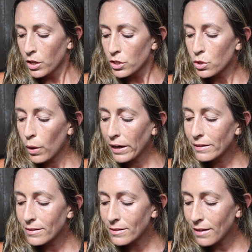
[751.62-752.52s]
So I
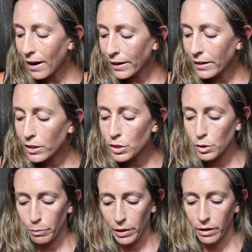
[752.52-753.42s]
decided
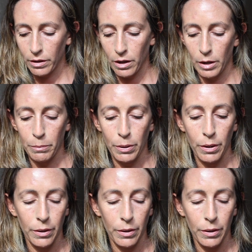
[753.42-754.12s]
to pick up.